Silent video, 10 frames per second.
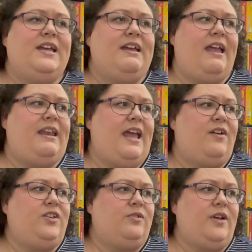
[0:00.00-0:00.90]
and how
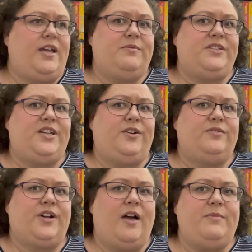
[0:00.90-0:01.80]
you were able to
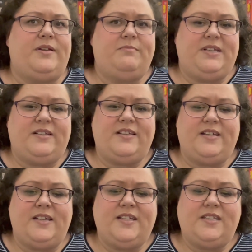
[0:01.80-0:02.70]
overcome it, because
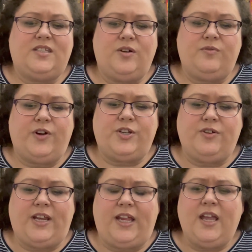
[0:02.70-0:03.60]
it is so
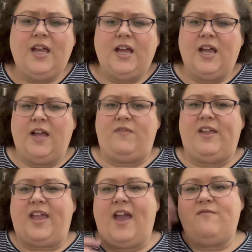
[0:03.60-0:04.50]
frustrating. I feel
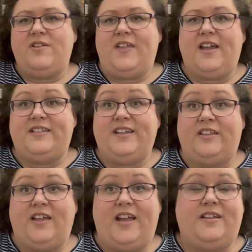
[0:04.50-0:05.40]
like everything I see
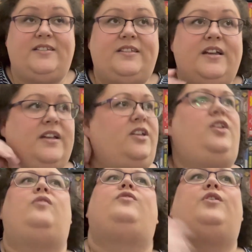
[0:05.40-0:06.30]
online is,
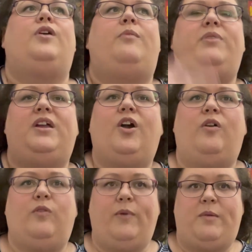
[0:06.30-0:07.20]
if you're a big
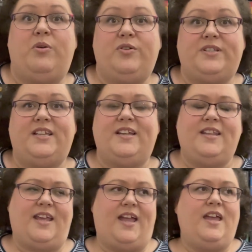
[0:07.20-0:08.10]
overweight person,
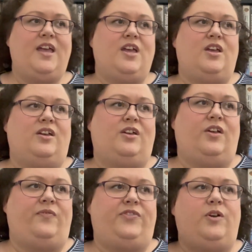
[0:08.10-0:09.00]
that
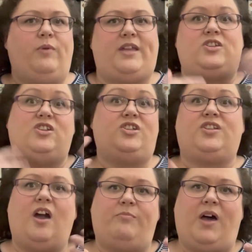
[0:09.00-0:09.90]
the weight should just
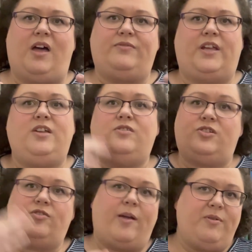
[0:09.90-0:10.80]
come off. Like, you
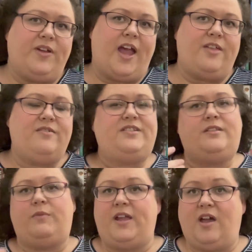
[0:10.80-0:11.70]
just drop your calories and
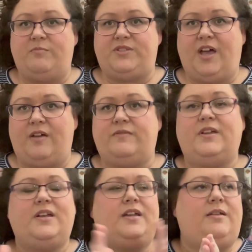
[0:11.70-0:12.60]
the weight comes off.
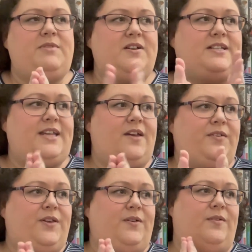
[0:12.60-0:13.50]
And I'm here to tell
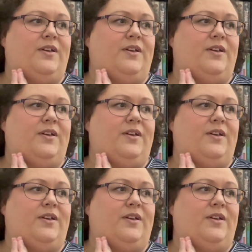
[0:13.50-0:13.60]
you,